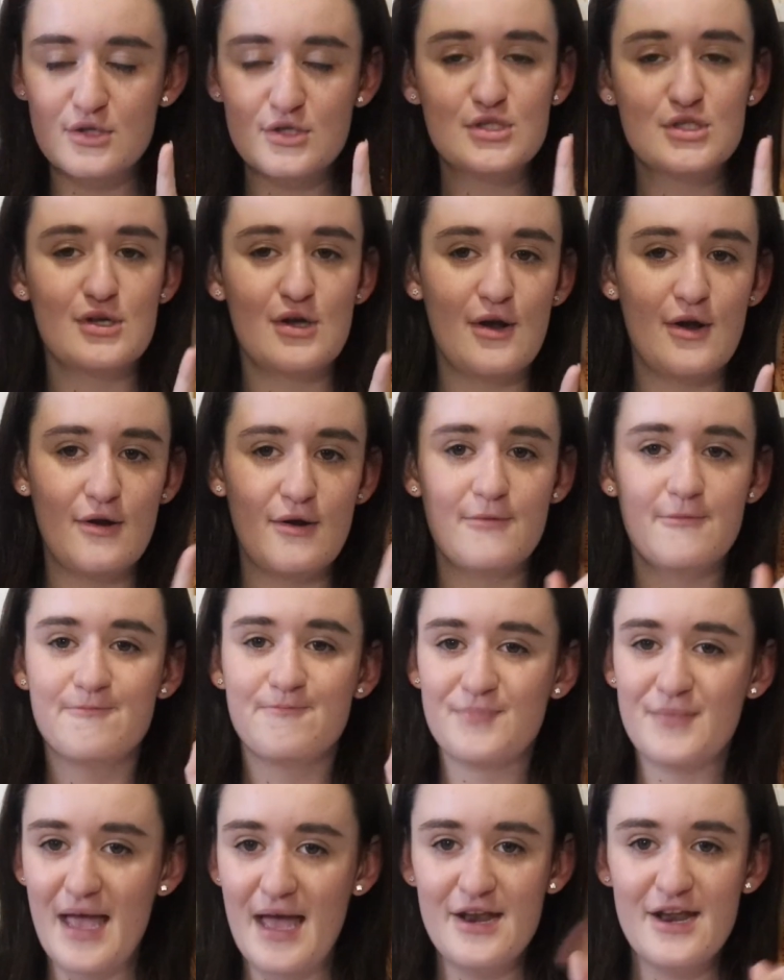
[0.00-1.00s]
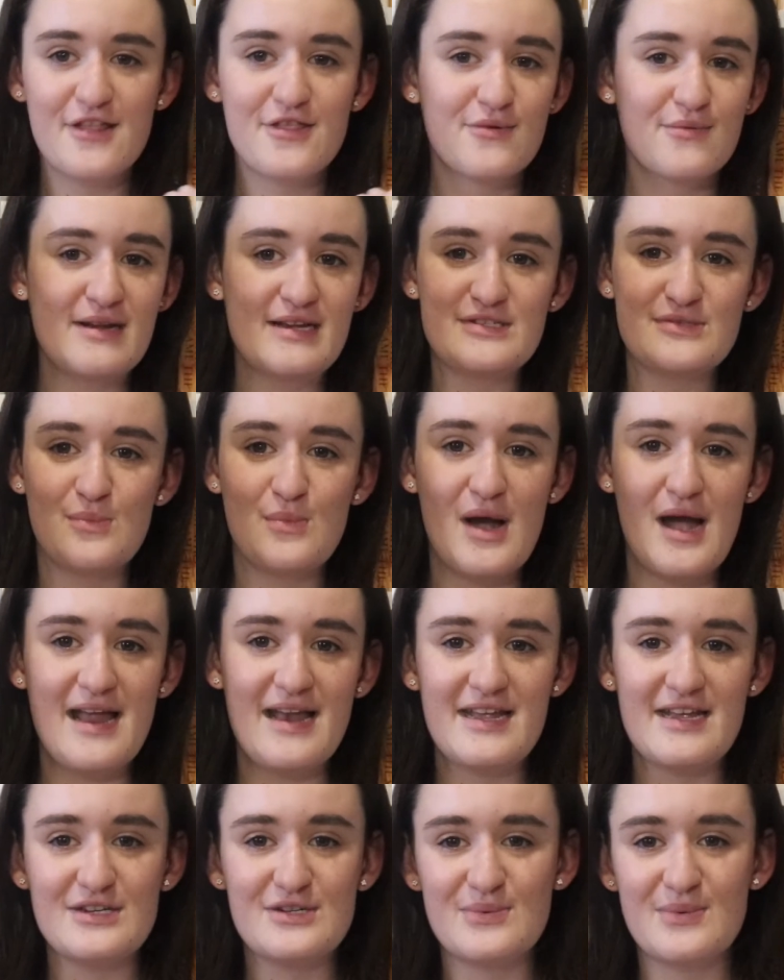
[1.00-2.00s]
So another reason why I
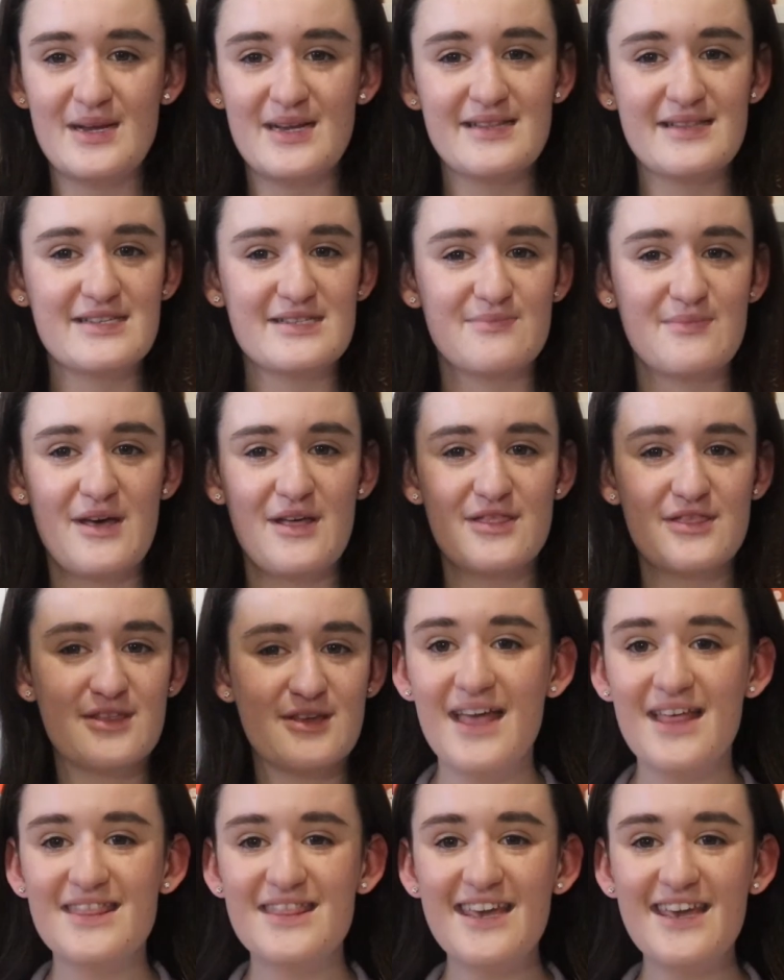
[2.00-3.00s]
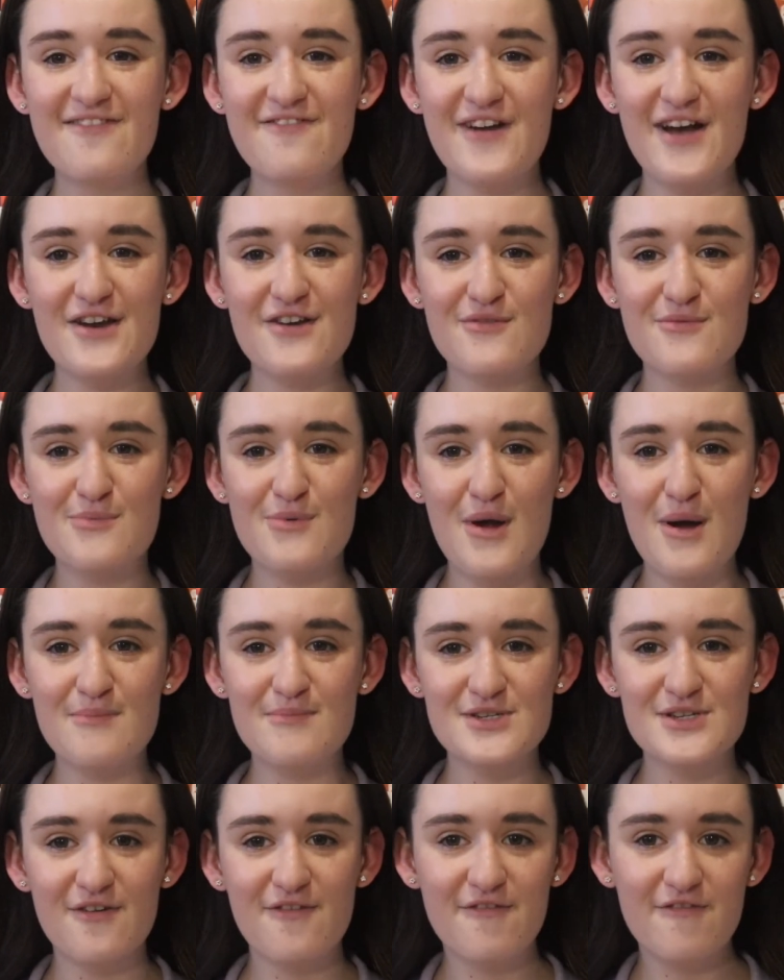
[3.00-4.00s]
need to read it this month. The final
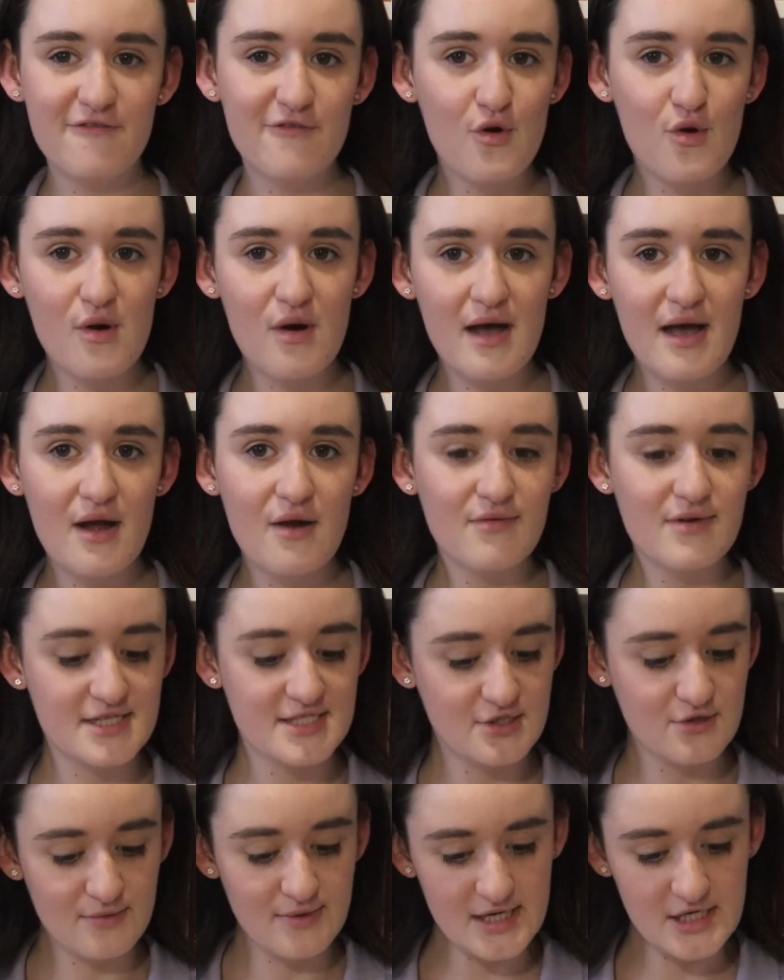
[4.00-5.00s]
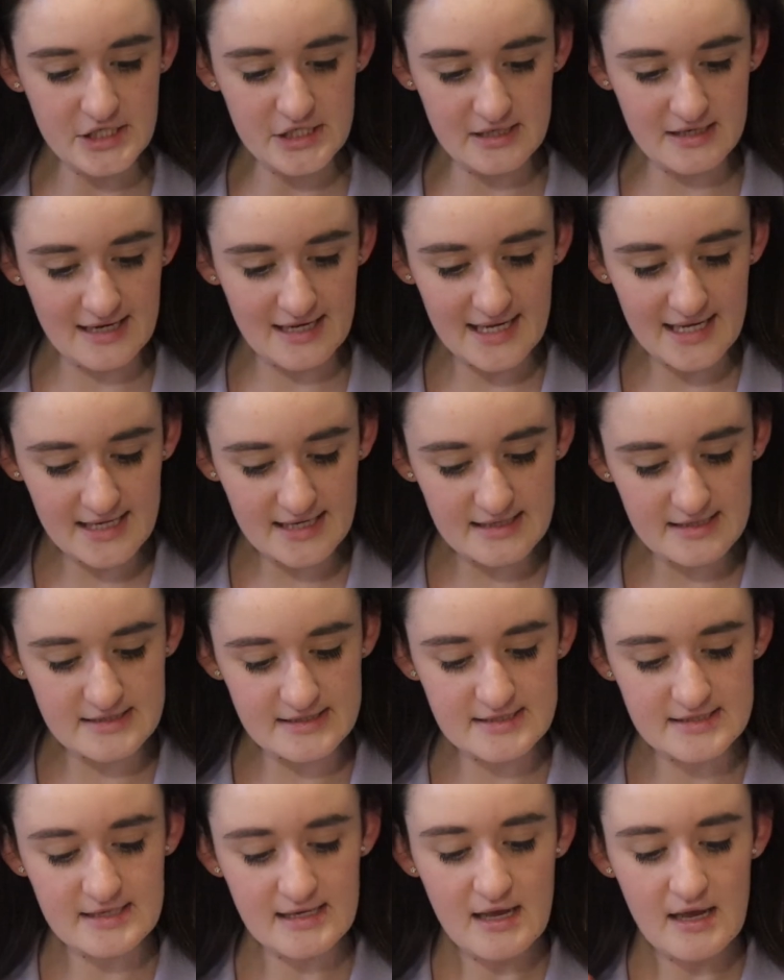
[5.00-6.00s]
prompt for Restoration
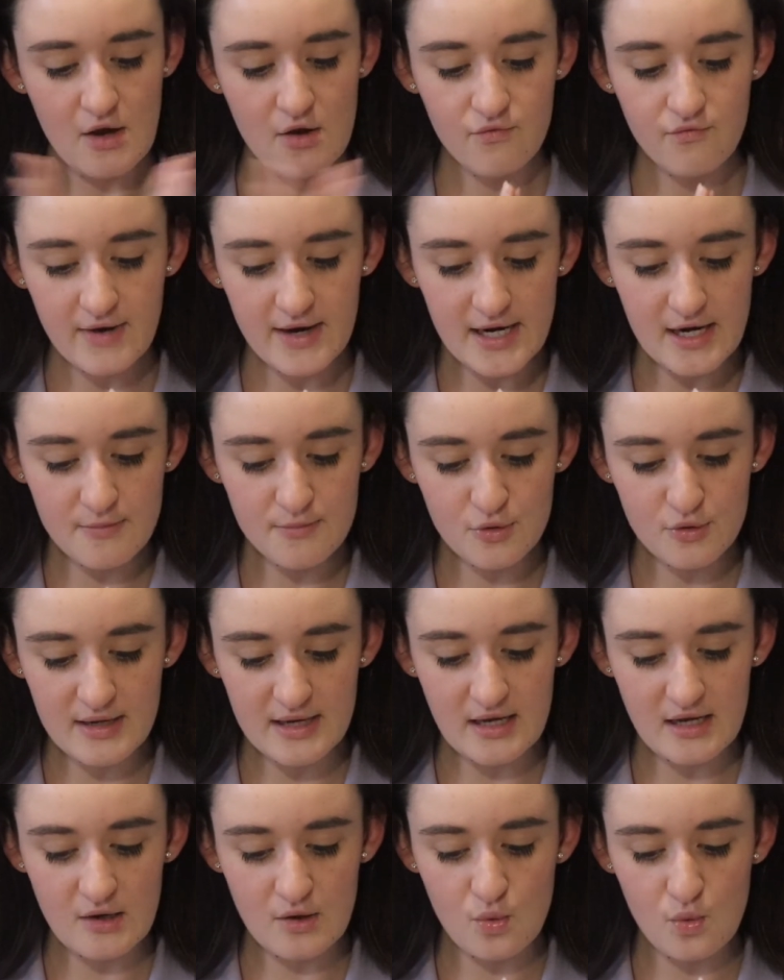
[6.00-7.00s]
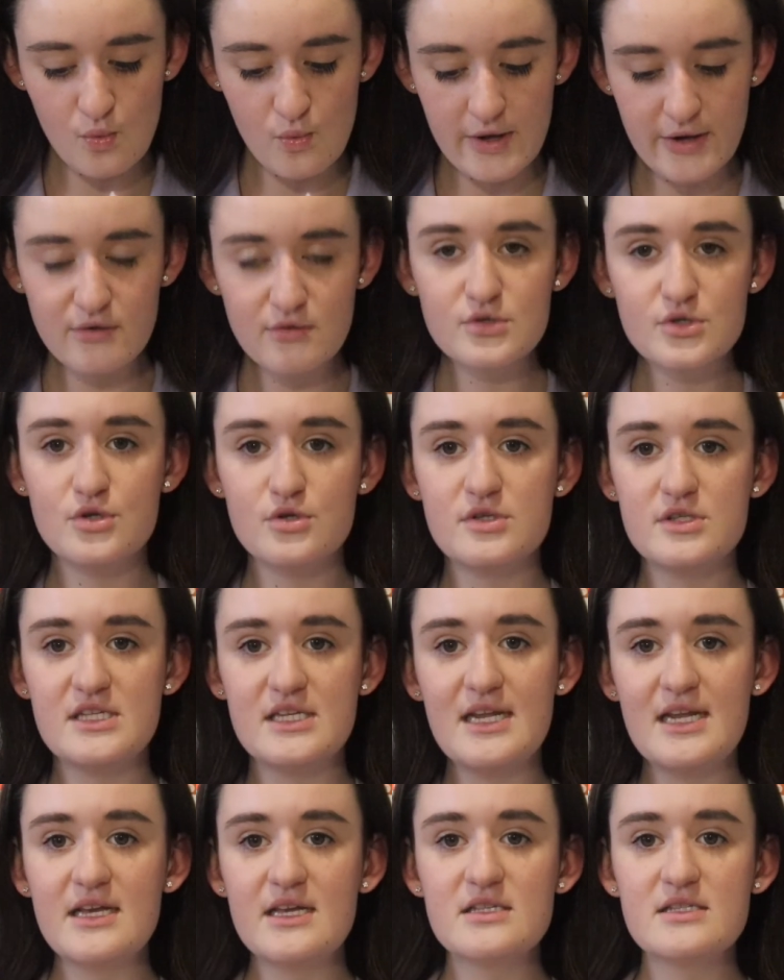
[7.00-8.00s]
is read a book in one or two
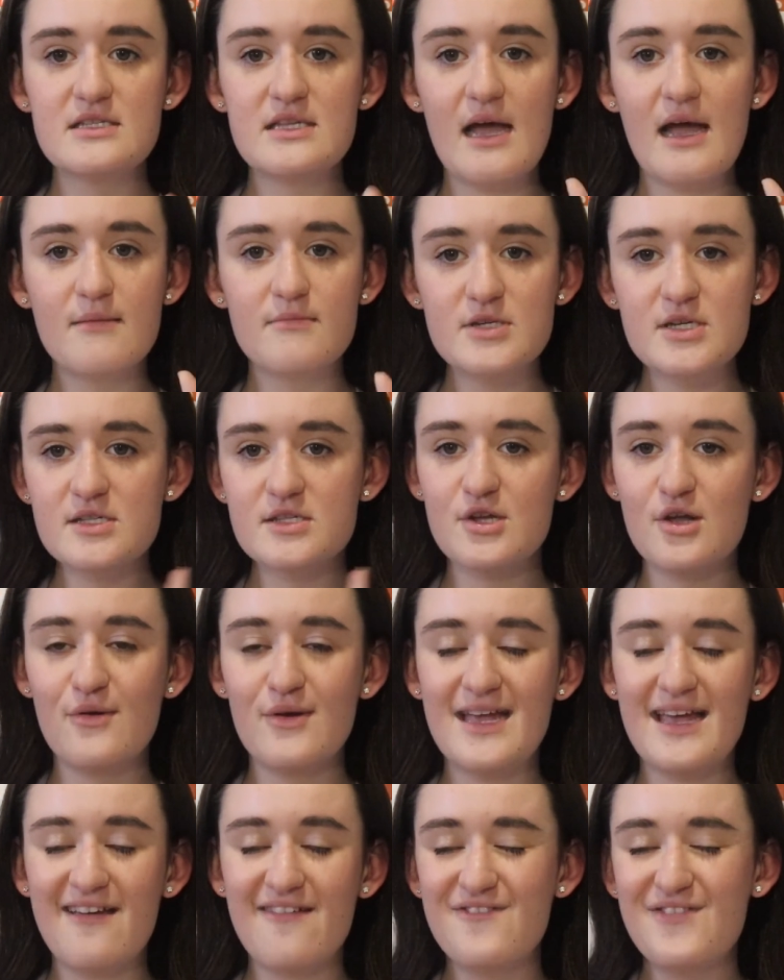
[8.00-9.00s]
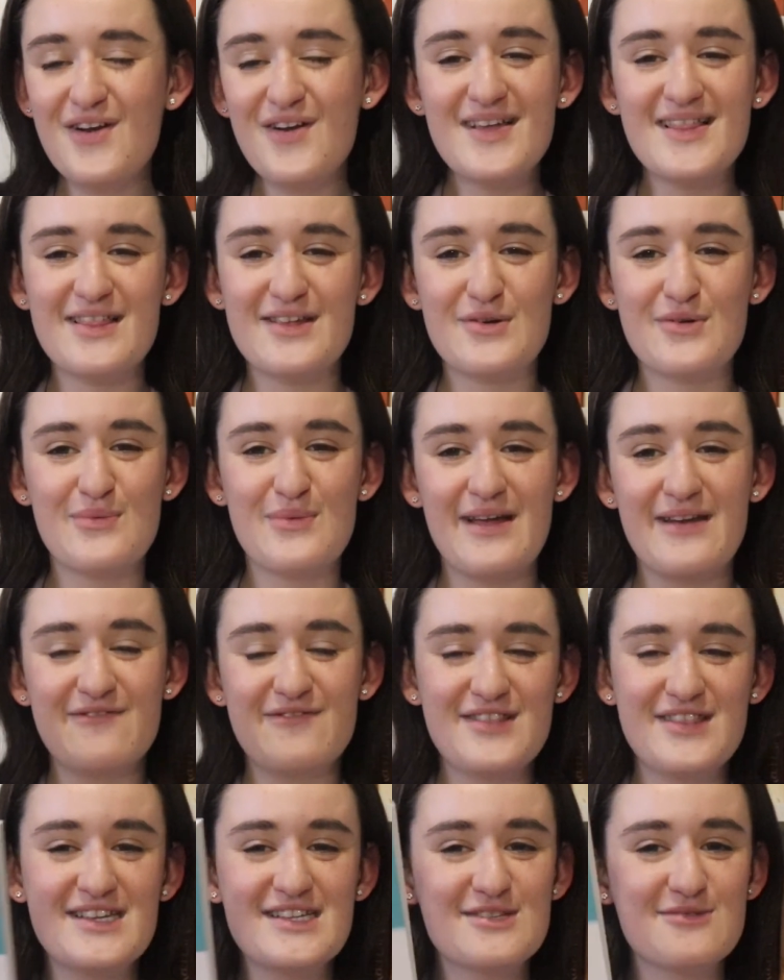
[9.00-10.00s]
sittings. I'm just going a very little one
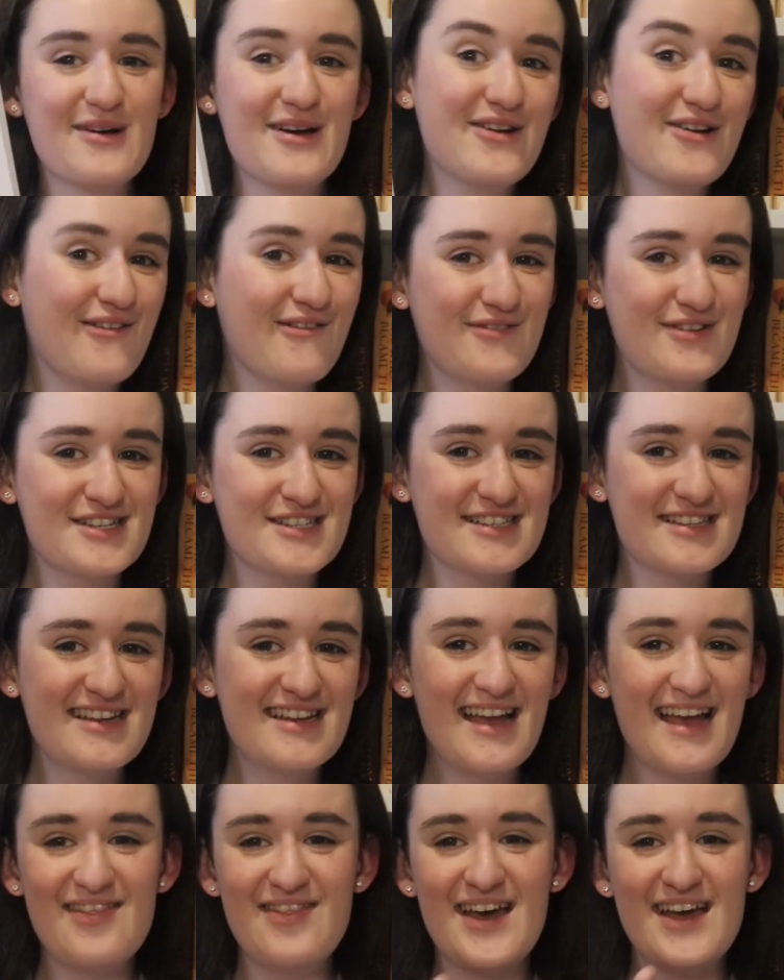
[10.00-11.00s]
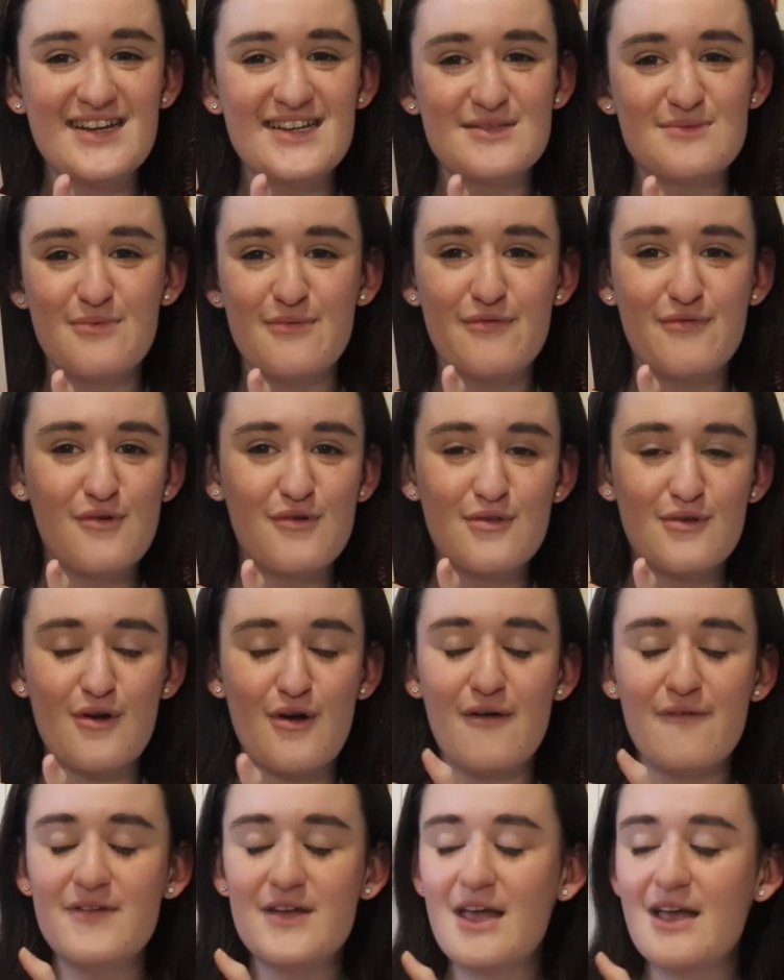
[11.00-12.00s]
for this one, obviously, and that is Before the
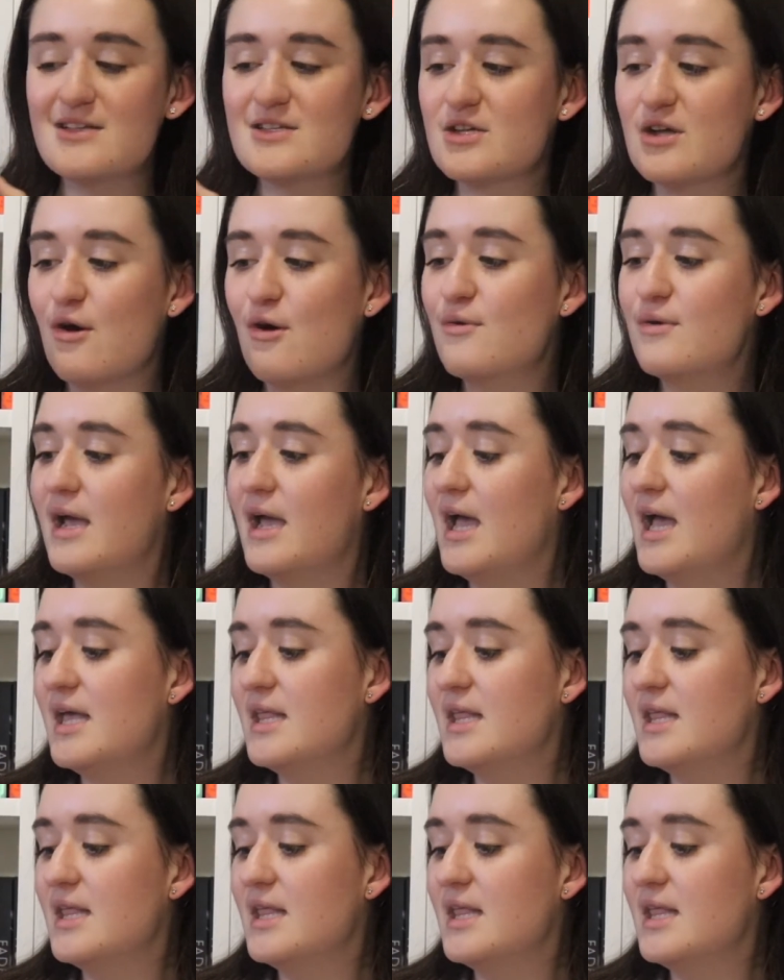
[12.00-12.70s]
Coffee Gets Cold.